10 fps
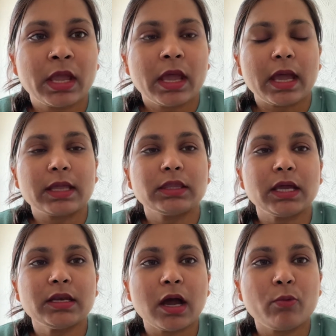And
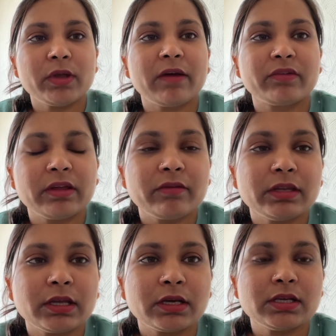then now we have given
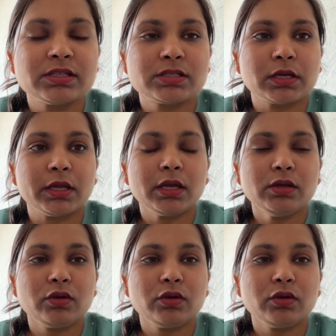the insulin.